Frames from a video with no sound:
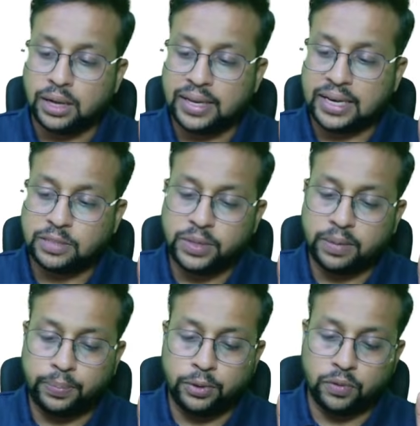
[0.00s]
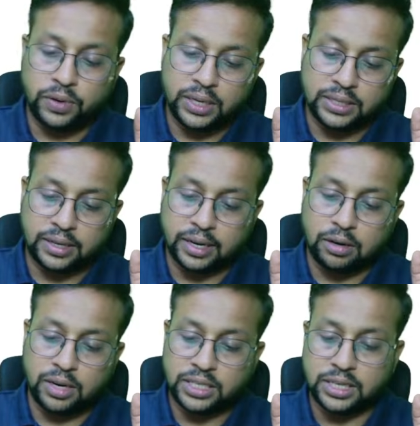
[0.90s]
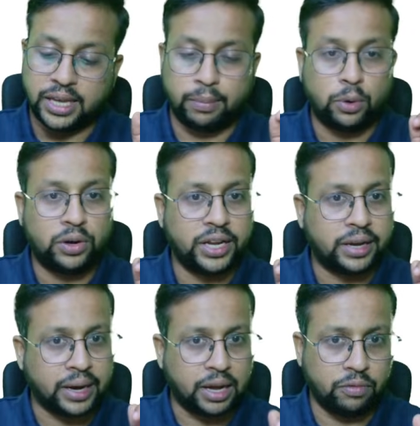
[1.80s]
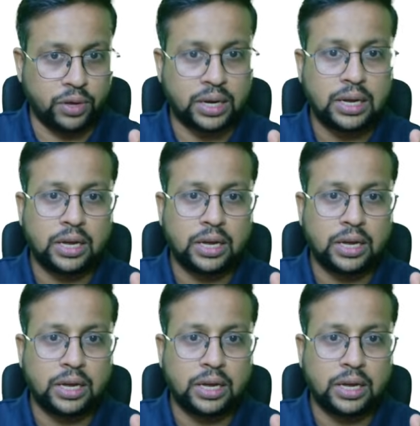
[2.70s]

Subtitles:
has been approved is the drug called as cabotegravir,